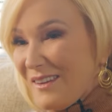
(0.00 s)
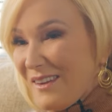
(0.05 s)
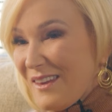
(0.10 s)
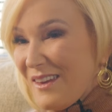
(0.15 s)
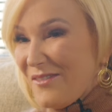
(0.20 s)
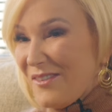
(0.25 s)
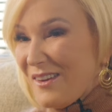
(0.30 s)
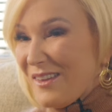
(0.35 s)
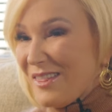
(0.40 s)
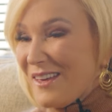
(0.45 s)

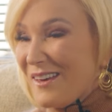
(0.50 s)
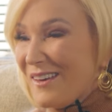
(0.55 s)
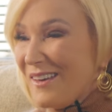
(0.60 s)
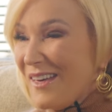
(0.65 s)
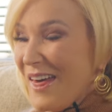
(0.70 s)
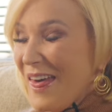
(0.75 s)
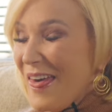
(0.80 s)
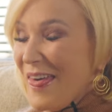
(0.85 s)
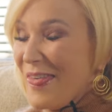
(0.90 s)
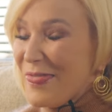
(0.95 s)
Giving the
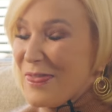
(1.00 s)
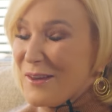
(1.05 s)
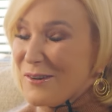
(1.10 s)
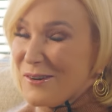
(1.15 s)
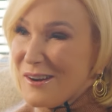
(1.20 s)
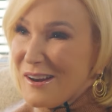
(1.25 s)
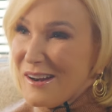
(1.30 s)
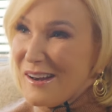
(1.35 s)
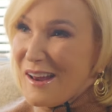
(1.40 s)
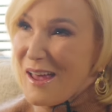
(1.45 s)

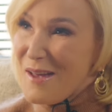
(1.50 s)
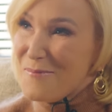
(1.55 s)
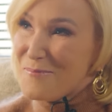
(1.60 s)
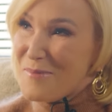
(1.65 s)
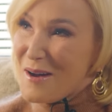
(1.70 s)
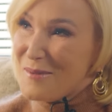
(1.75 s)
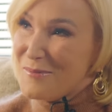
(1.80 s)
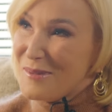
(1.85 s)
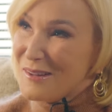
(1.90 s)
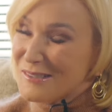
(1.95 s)
thirty-day
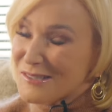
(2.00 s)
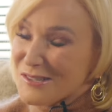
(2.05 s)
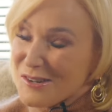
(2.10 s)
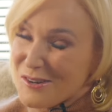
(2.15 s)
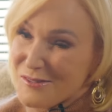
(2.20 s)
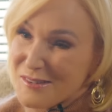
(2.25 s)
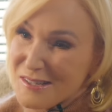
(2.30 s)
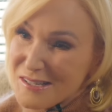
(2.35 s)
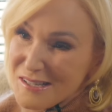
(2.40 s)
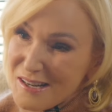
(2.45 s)
public
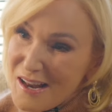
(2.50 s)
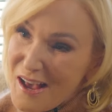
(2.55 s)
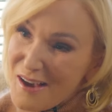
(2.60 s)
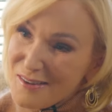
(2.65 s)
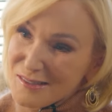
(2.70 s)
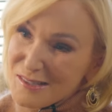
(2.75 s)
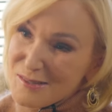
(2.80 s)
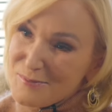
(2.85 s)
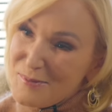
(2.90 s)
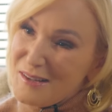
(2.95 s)
service
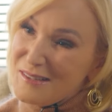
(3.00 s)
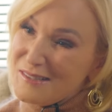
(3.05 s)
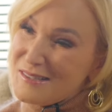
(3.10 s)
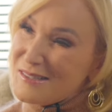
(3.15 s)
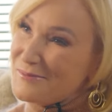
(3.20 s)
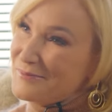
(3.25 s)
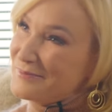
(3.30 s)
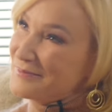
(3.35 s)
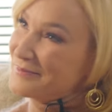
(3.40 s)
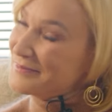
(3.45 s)
announcements.
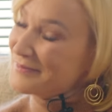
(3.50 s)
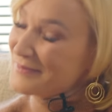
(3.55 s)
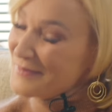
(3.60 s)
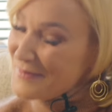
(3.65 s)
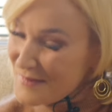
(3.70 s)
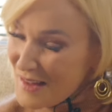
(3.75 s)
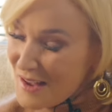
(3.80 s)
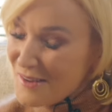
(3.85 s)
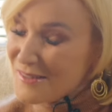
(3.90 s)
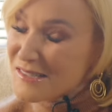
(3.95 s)

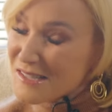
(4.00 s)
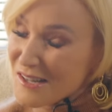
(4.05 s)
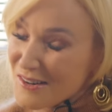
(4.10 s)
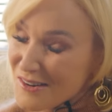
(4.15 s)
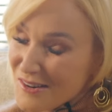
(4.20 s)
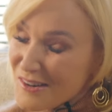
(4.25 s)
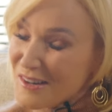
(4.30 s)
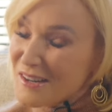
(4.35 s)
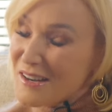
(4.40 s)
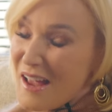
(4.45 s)
That was a
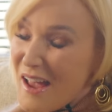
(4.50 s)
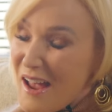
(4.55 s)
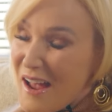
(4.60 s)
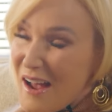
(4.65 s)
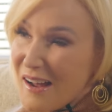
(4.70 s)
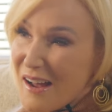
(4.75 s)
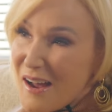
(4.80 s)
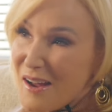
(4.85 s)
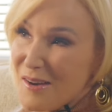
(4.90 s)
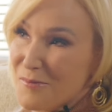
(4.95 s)
hard
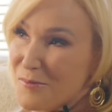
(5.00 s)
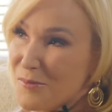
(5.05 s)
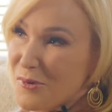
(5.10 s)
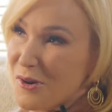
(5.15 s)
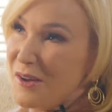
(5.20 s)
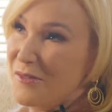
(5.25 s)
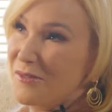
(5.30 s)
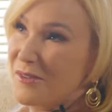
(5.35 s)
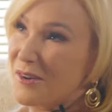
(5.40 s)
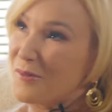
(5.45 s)
day. I got
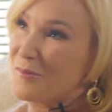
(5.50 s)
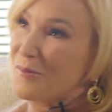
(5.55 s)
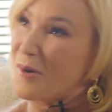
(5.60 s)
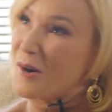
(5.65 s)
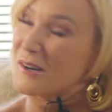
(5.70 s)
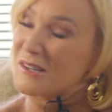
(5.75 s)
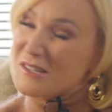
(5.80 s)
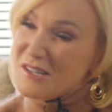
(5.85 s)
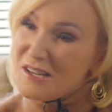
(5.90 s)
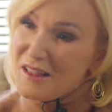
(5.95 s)
briefed on
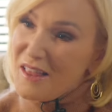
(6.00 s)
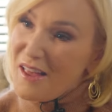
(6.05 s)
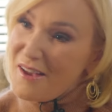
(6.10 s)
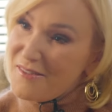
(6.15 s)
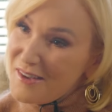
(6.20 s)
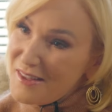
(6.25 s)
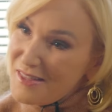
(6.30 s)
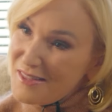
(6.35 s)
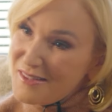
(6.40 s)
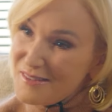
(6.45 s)
March
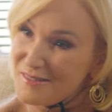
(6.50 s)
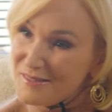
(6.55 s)
eleventh,